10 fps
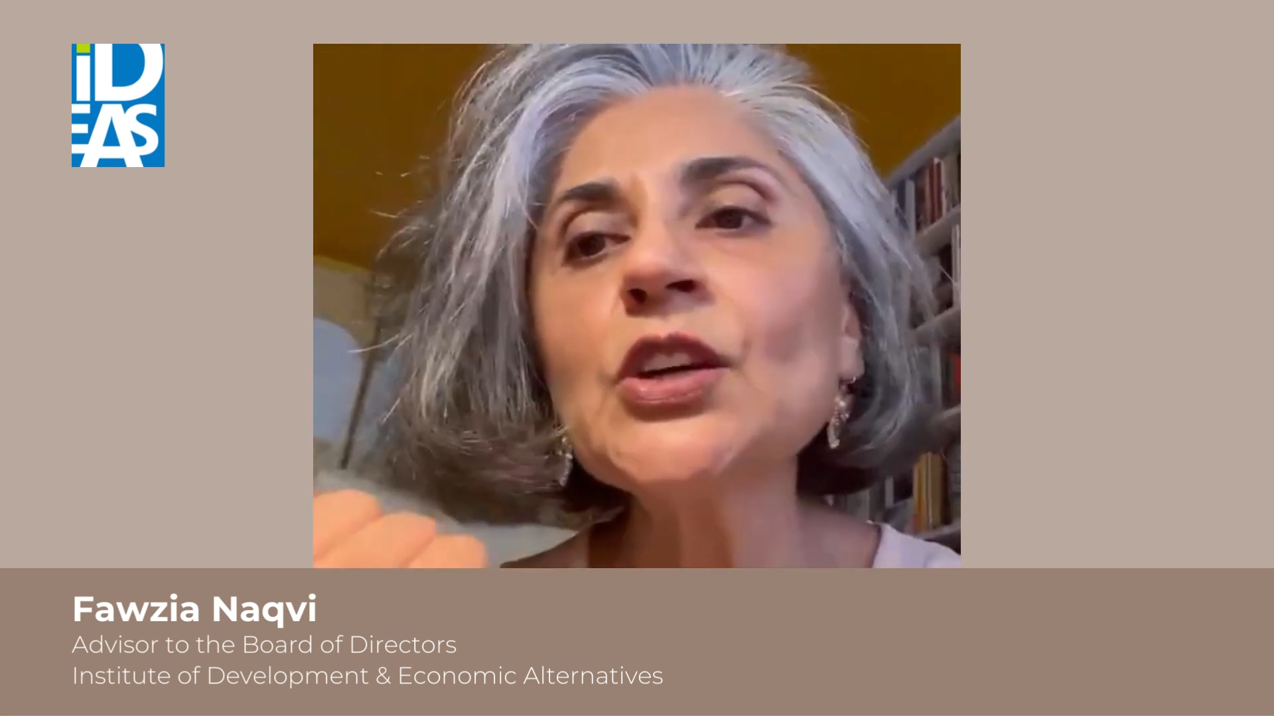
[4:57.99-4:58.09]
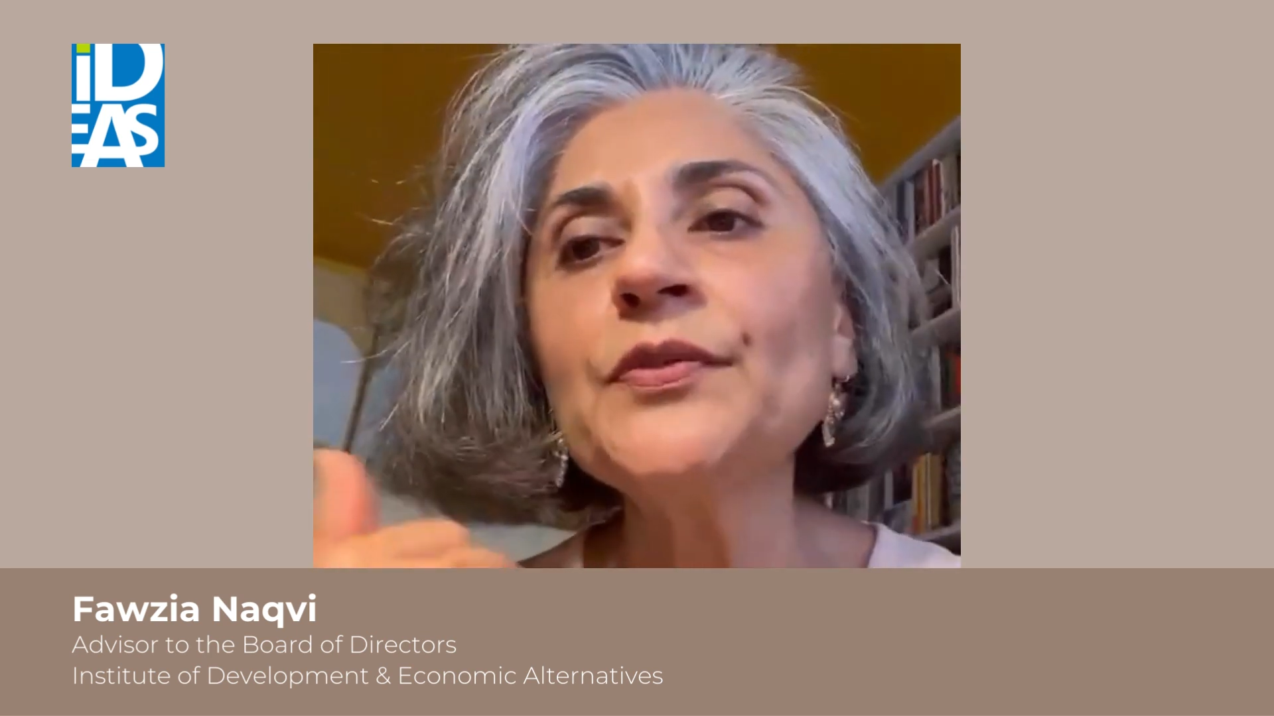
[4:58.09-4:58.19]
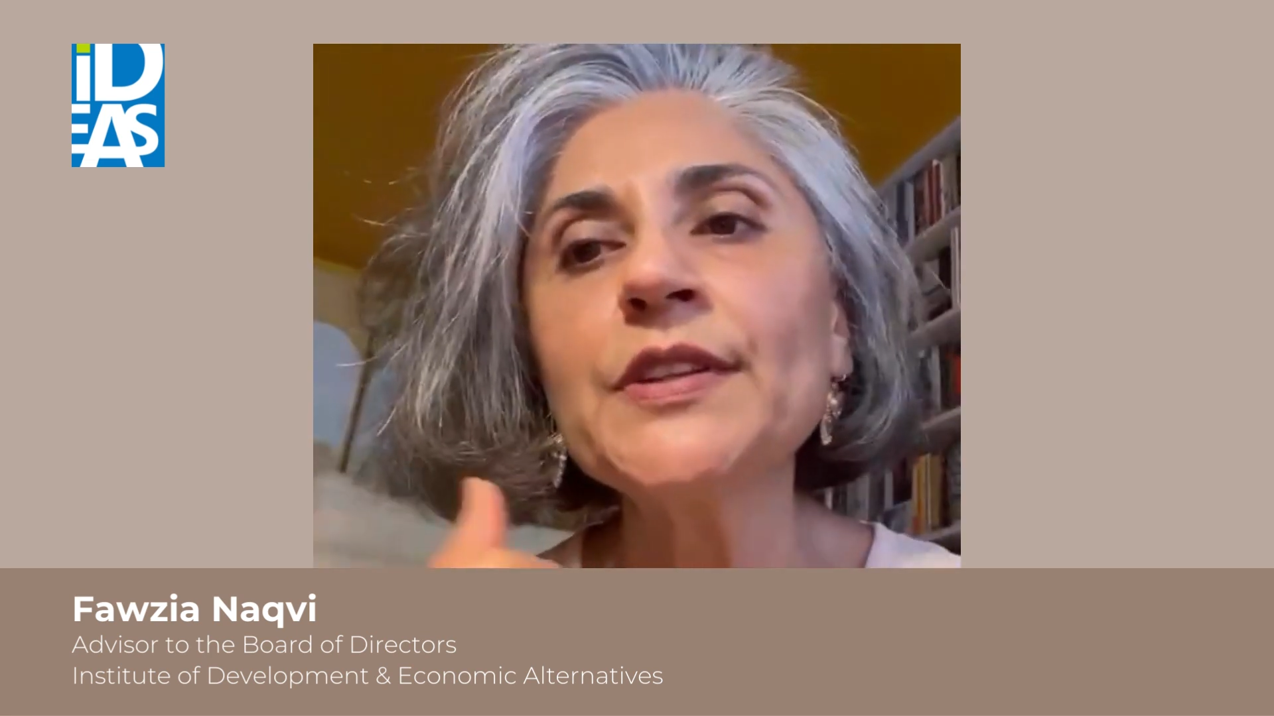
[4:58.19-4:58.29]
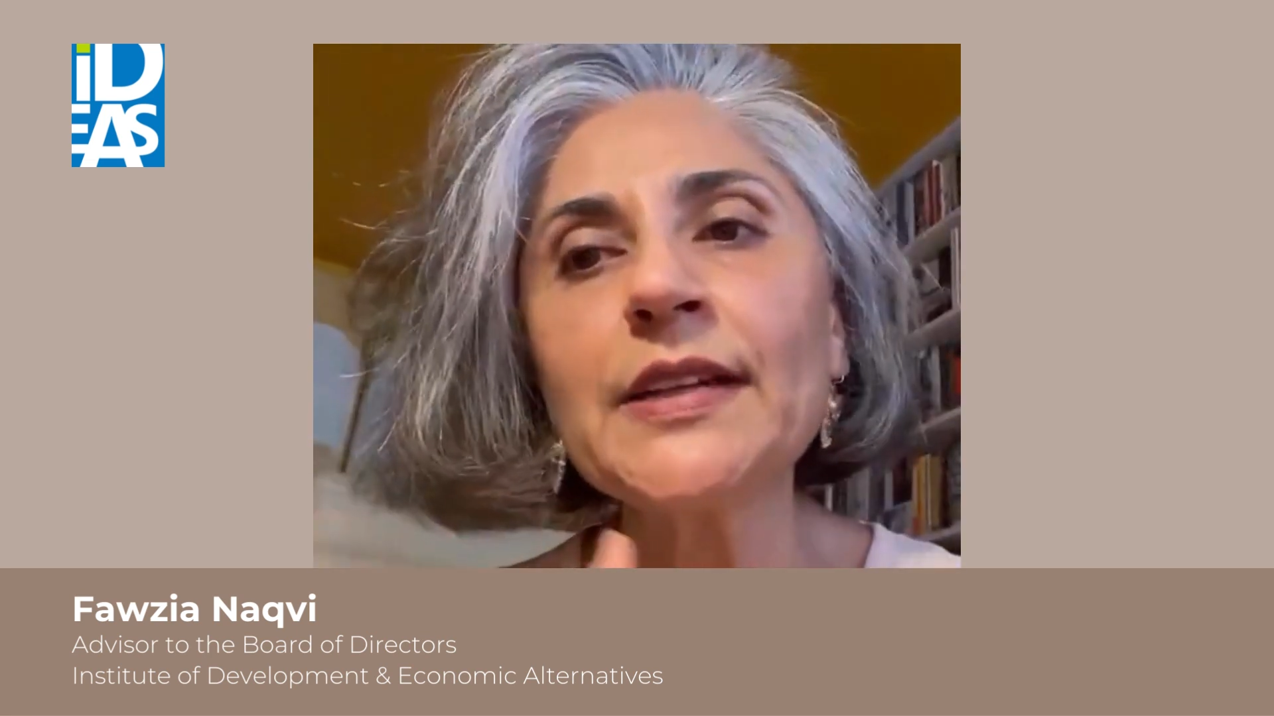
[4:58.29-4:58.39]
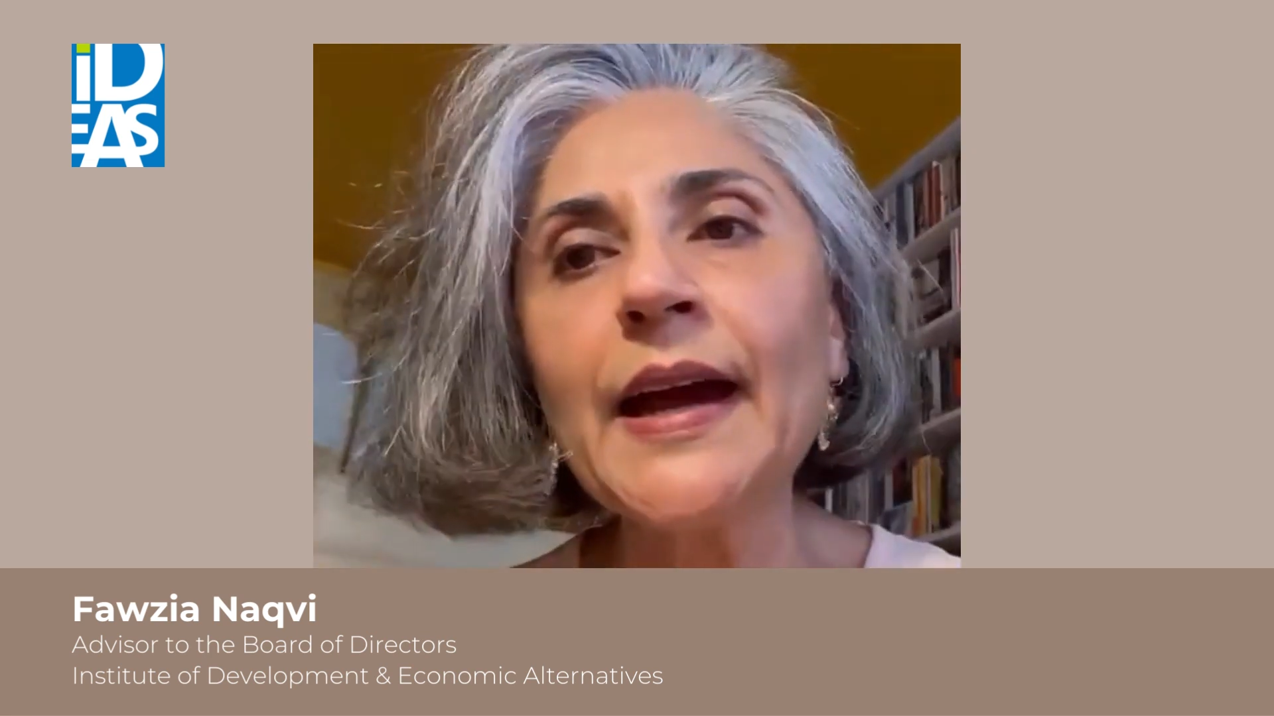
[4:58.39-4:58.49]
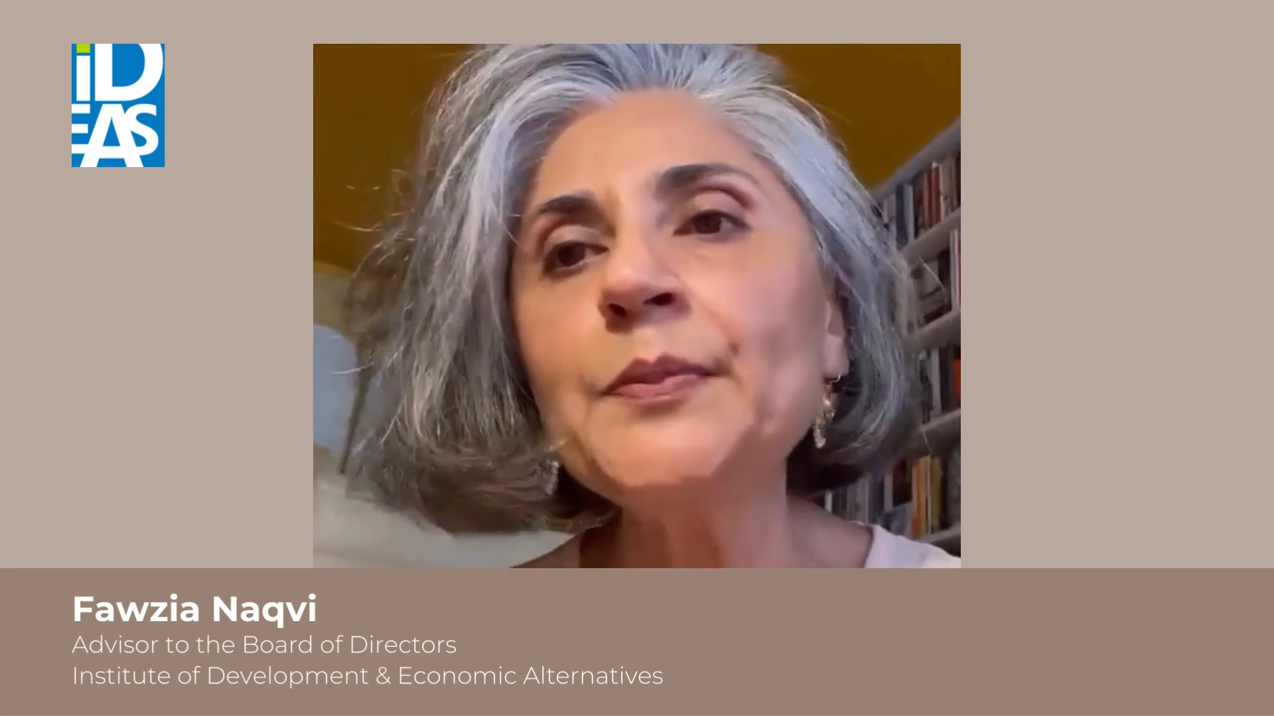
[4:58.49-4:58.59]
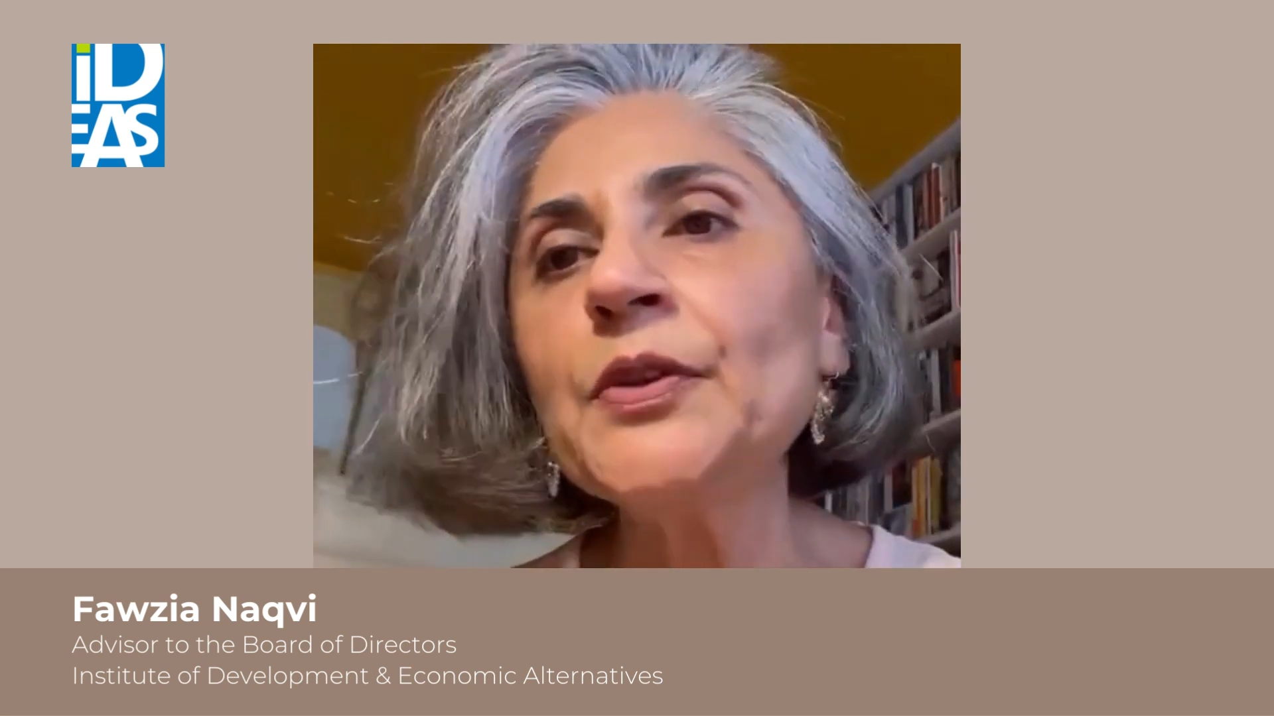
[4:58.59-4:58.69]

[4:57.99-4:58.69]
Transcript: of the type